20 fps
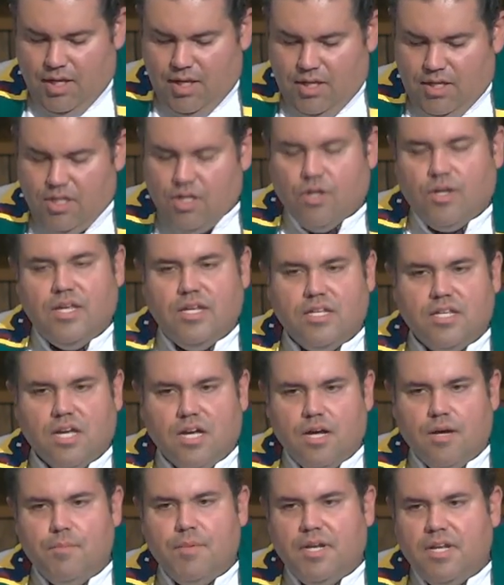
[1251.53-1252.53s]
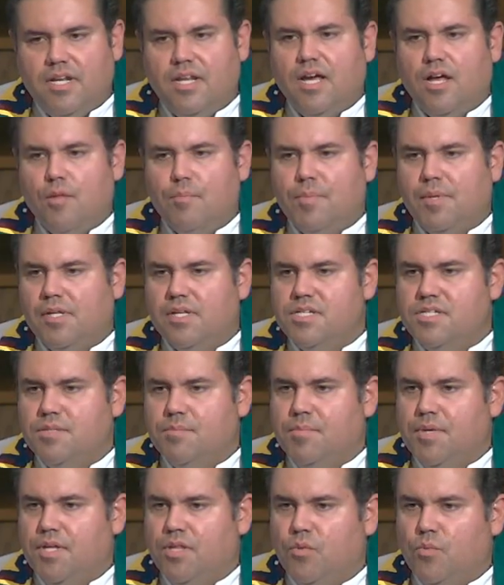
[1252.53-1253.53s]
you know, he'd come and he'd help
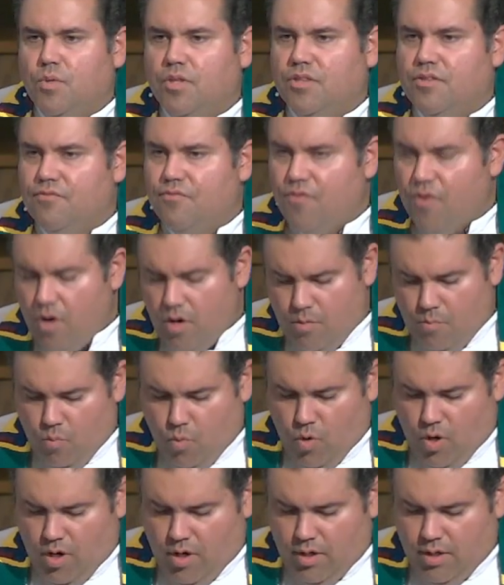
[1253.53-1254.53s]
Elizabeth with the farm work.